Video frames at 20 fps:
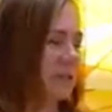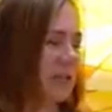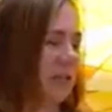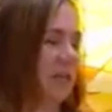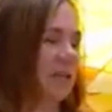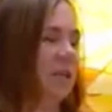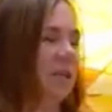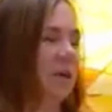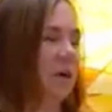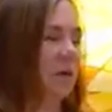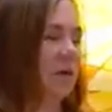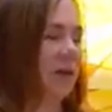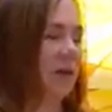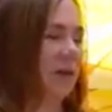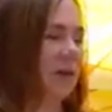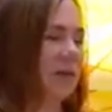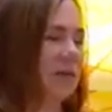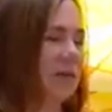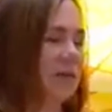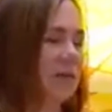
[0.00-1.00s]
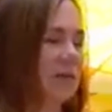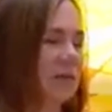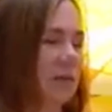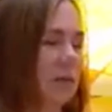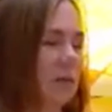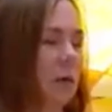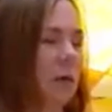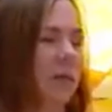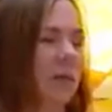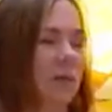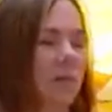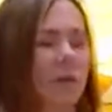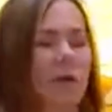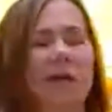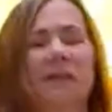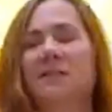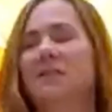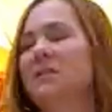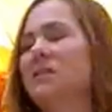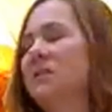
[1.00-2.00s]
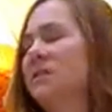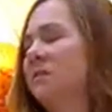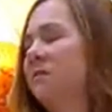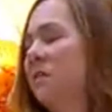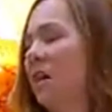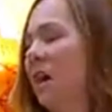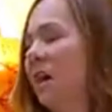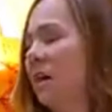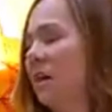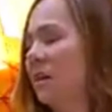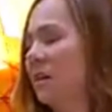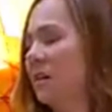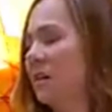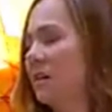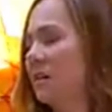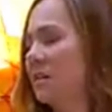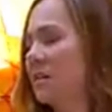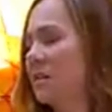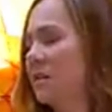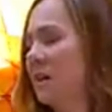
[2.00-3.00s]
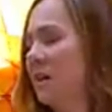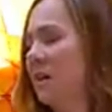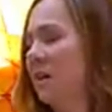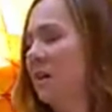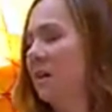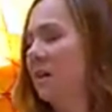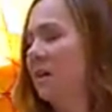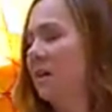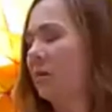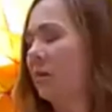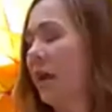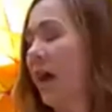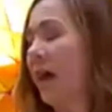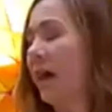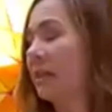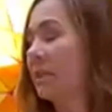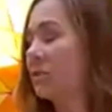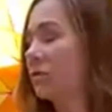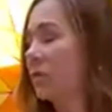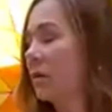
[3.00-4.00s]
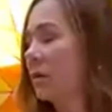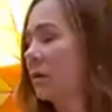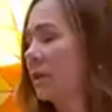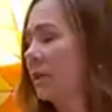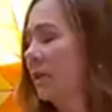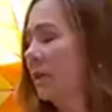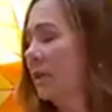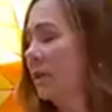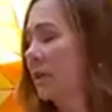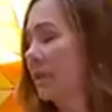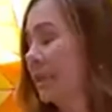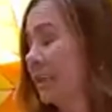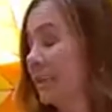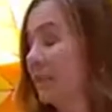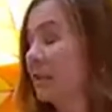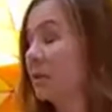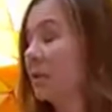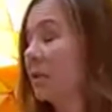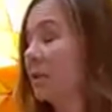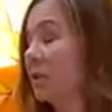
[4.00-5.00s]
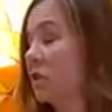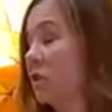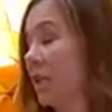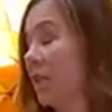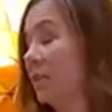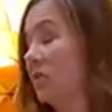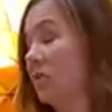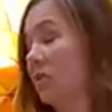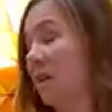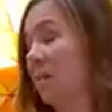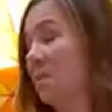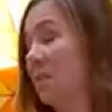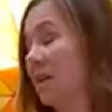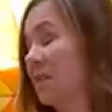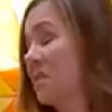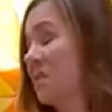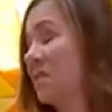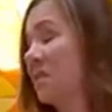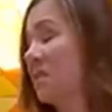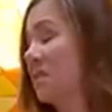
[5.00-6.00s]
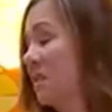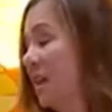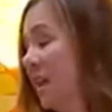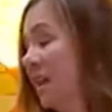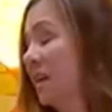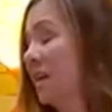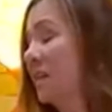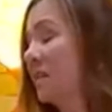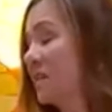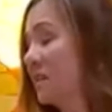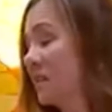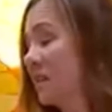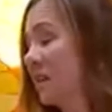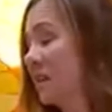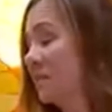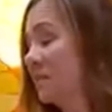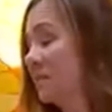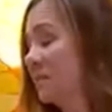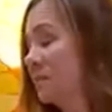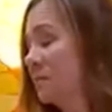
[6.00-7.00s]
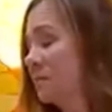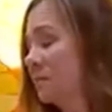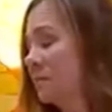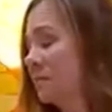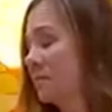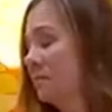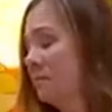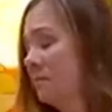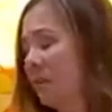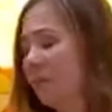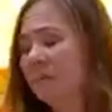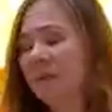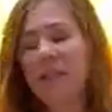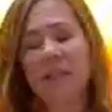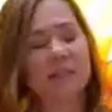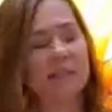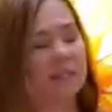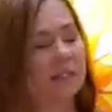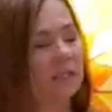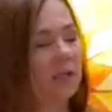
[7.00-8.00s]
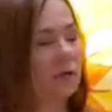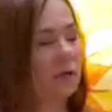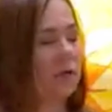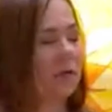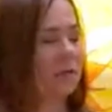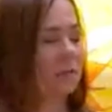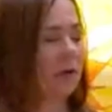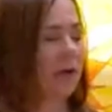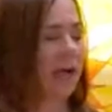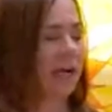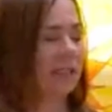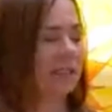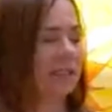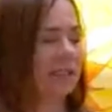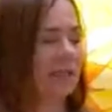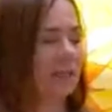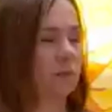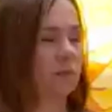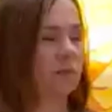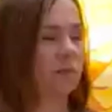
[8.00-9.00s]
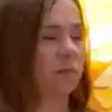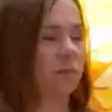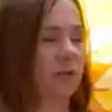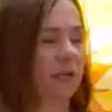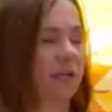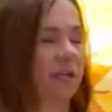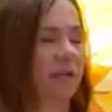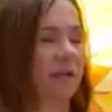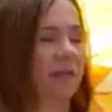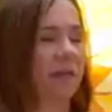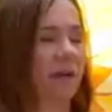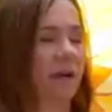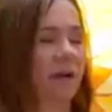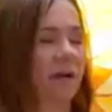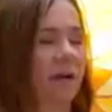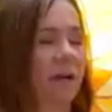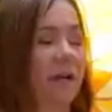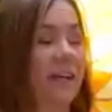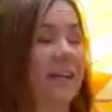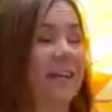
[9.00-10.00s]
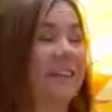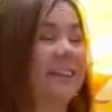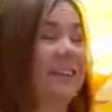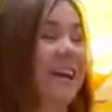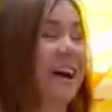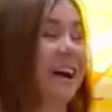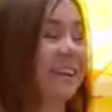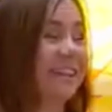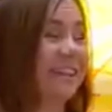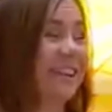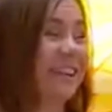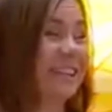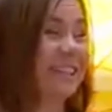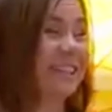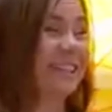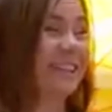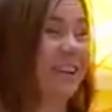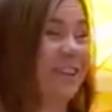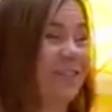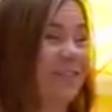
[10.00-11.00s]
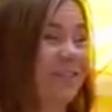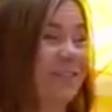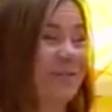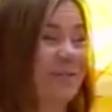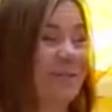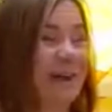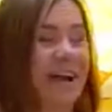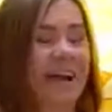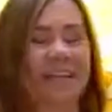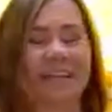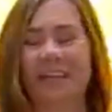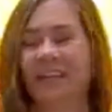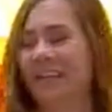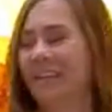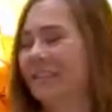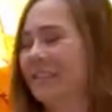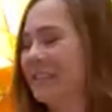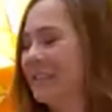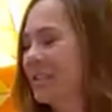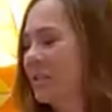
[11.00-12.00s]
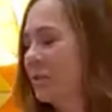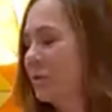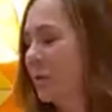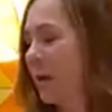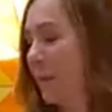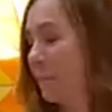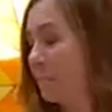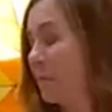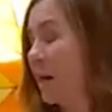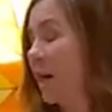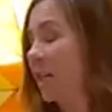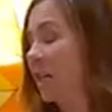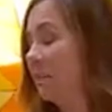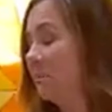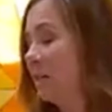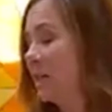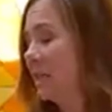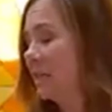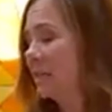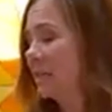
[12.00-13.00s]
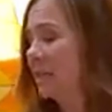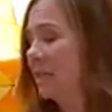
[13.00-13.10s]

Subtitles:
and yogis who are in the presence of others could actually heal and change them instantaneously, because the yogic practice was bringing their godlike self back into embodiment